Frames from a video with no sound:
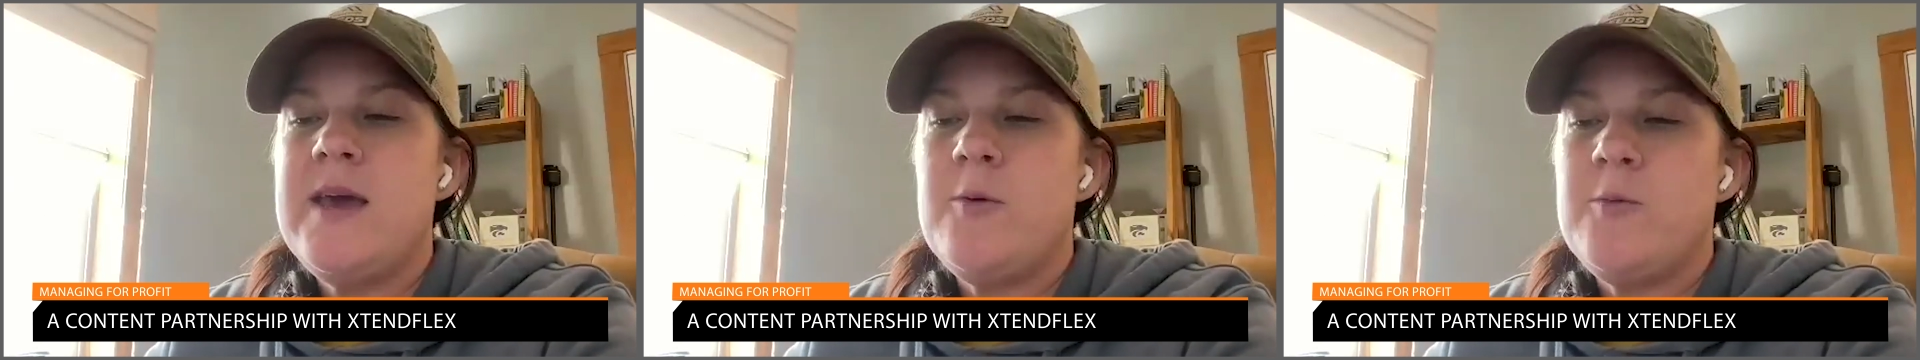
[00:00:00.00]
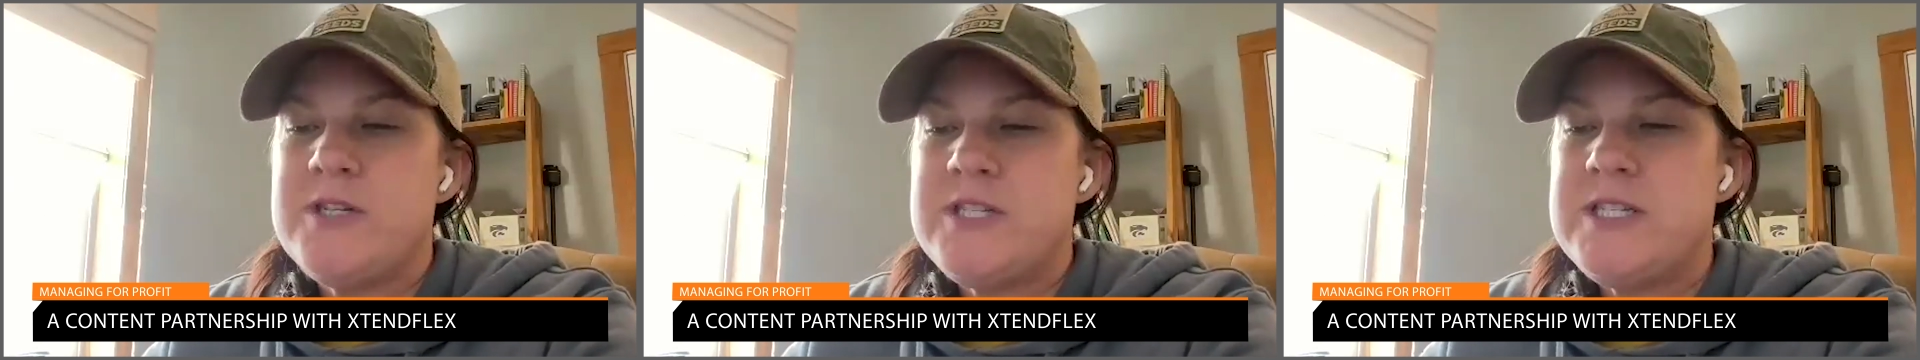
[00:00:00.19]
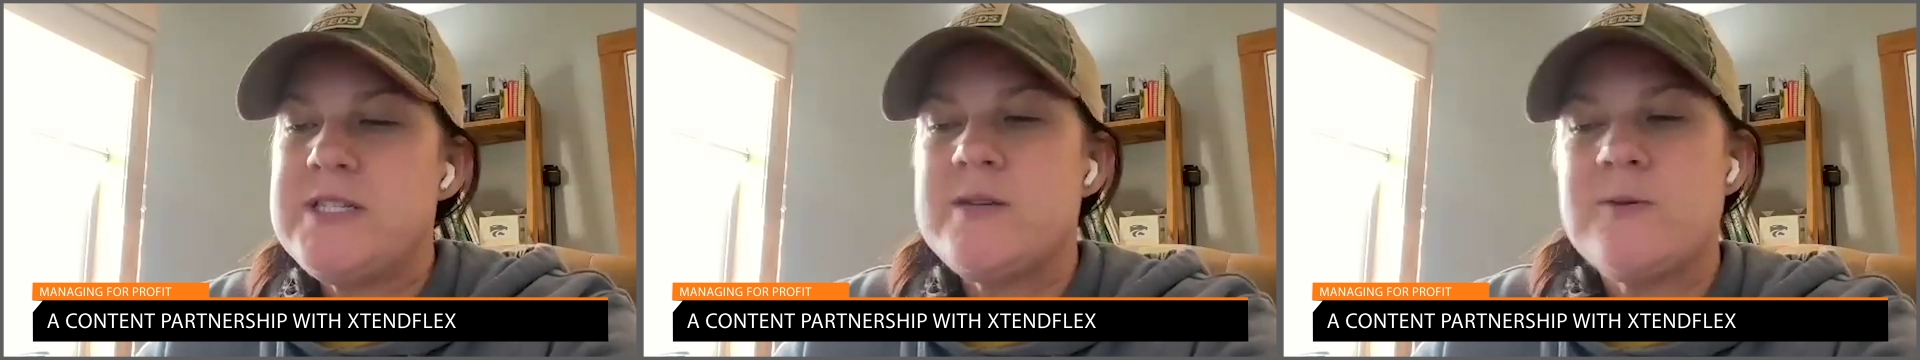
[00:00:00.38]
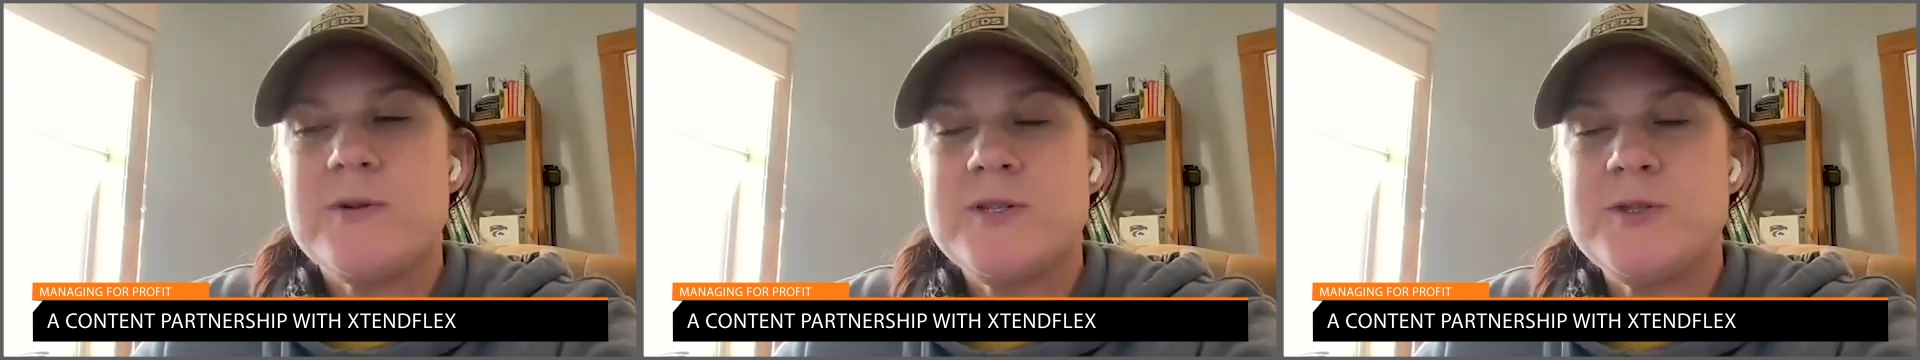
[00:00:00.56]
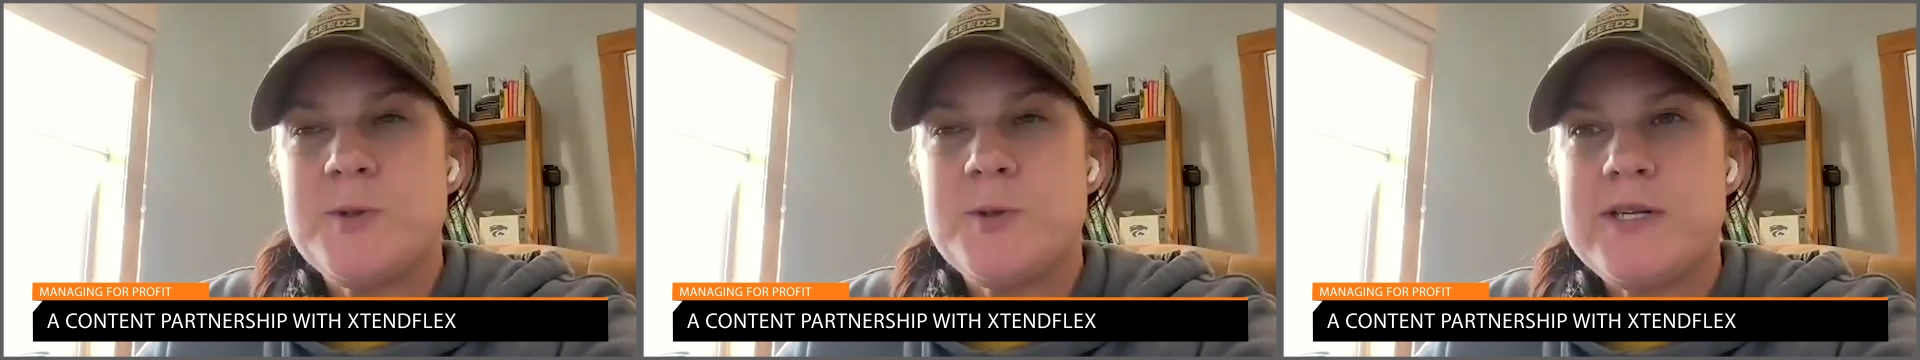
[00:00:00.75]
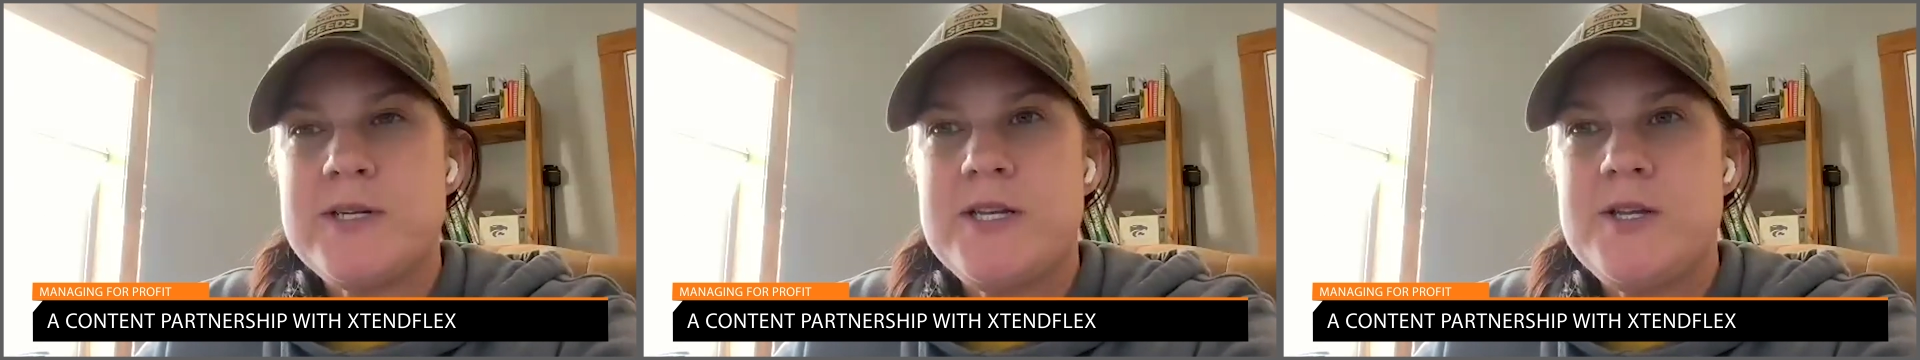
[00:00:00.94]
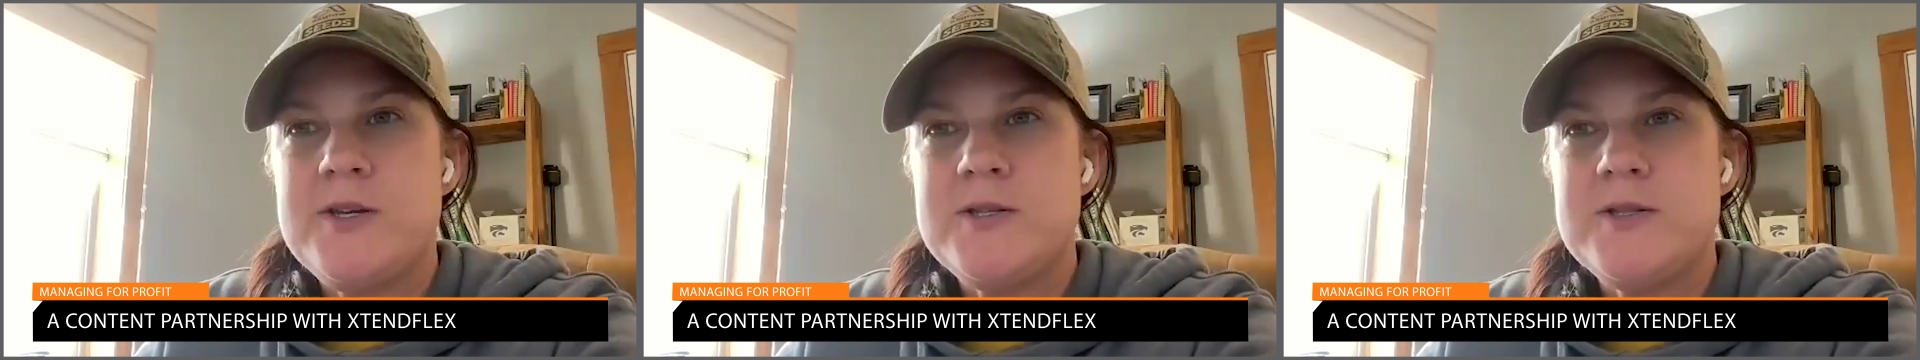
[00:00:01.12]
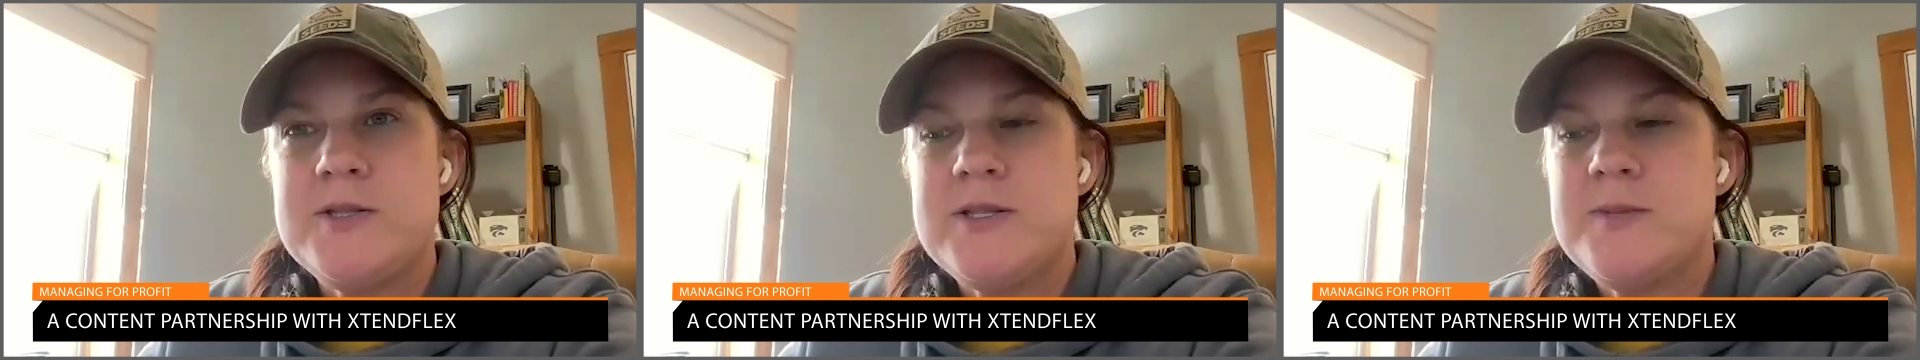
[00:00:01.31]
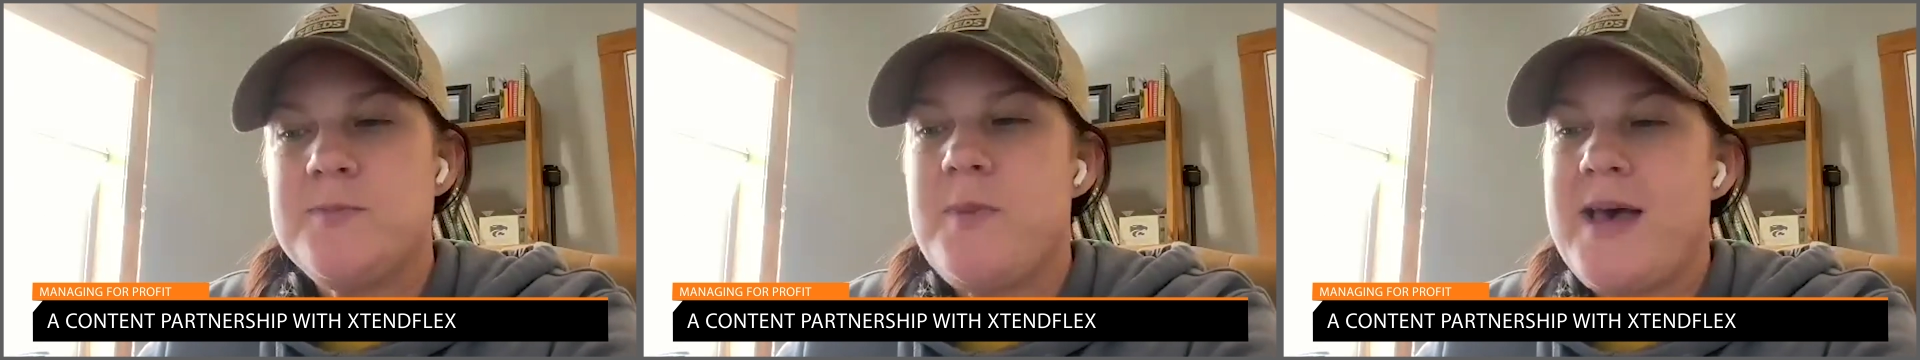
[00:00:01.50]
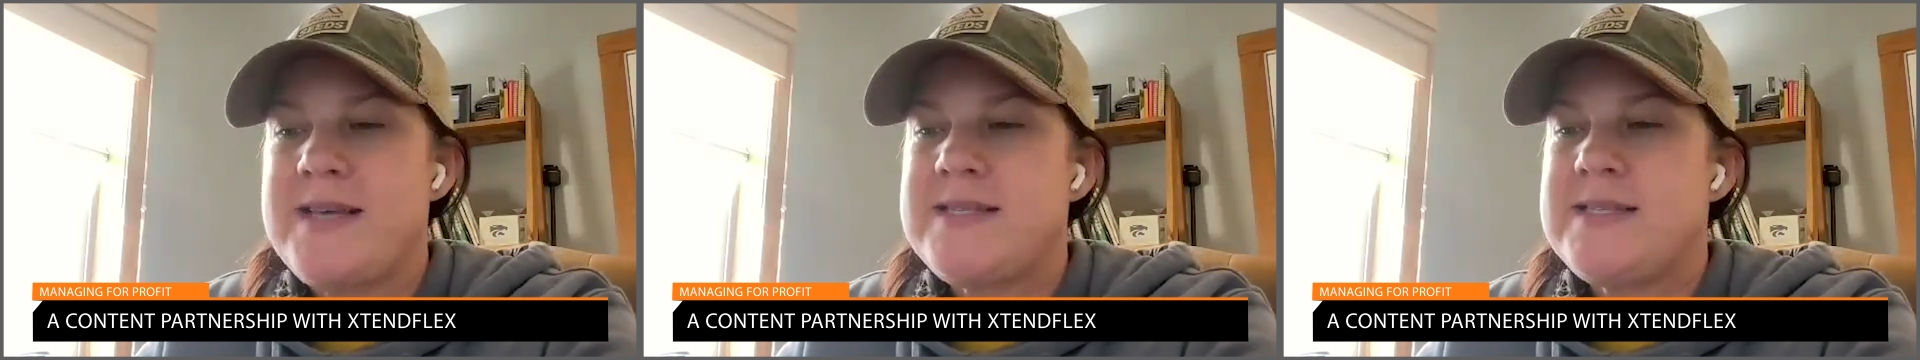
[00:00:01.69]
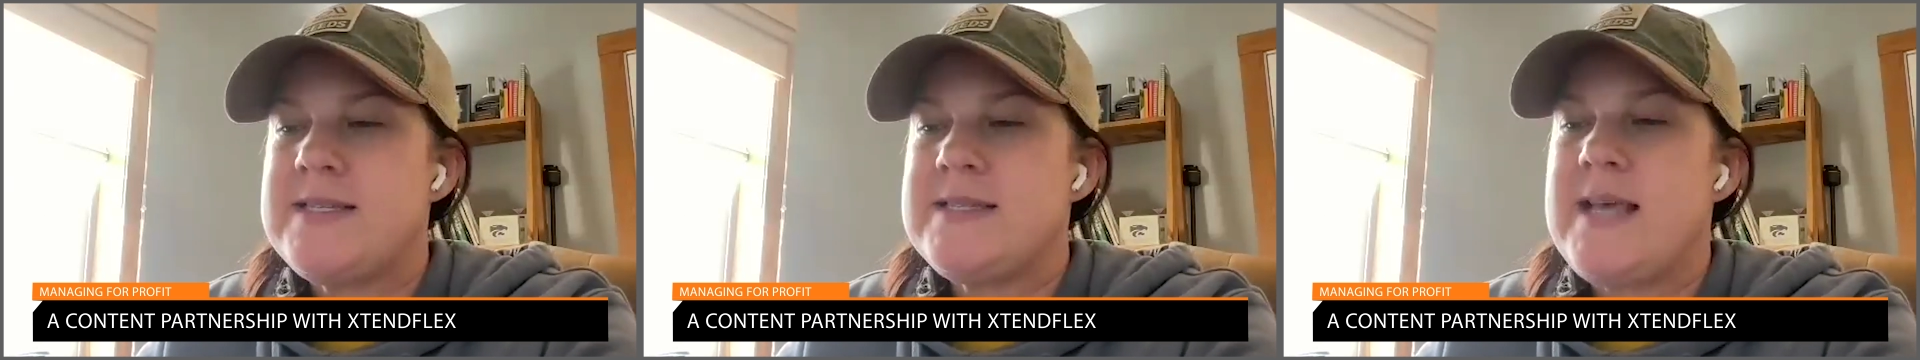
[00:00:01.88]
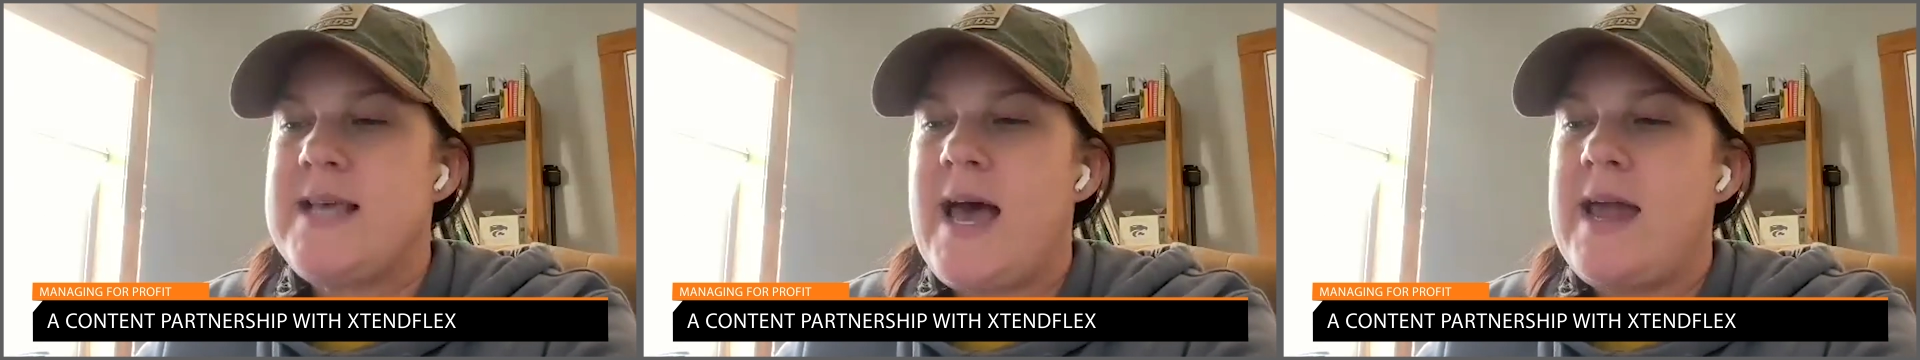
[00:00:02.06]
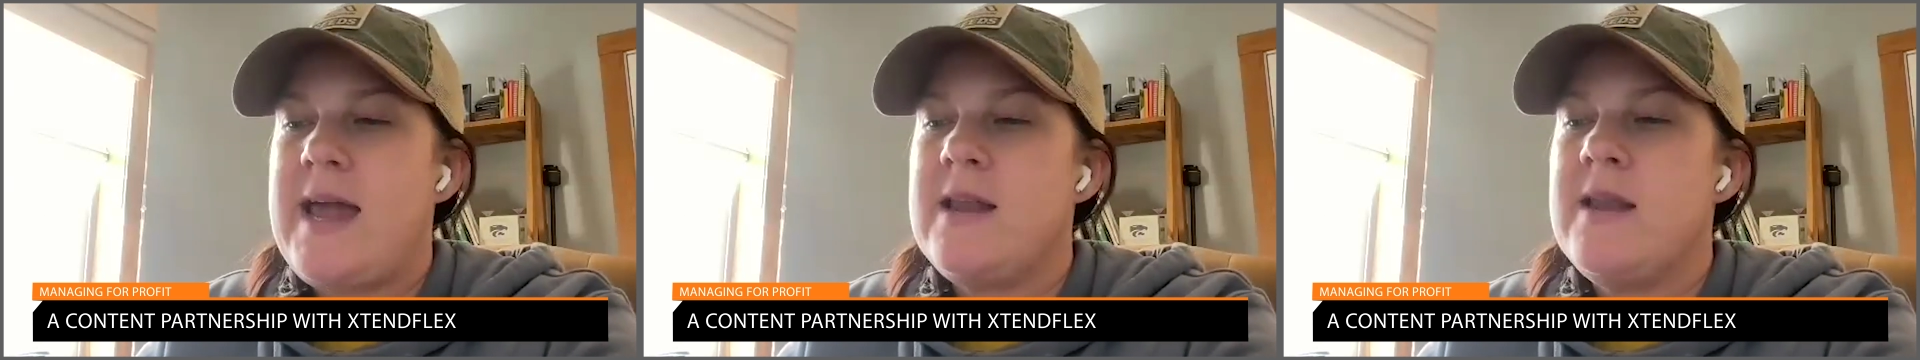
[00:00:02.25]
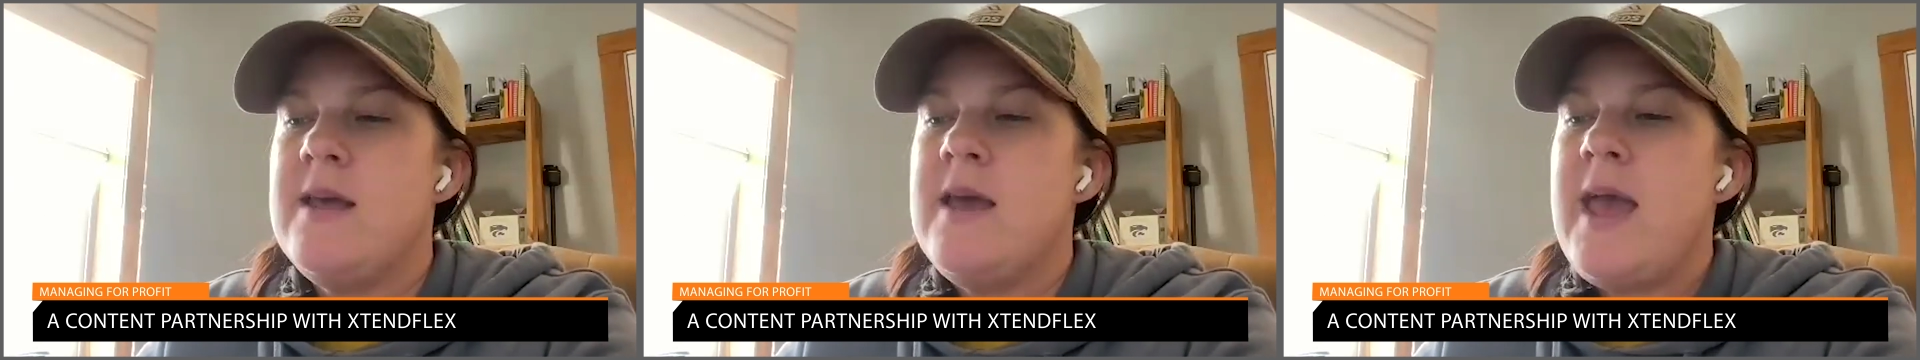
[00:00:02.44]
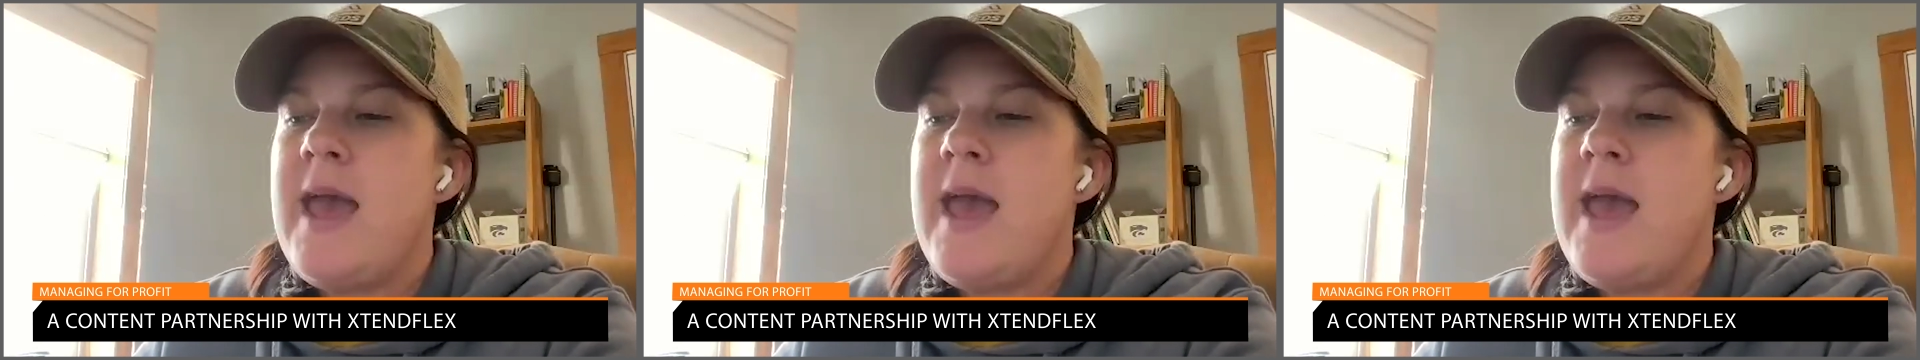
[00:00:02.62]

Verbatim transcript: which is a restricted use pesticide.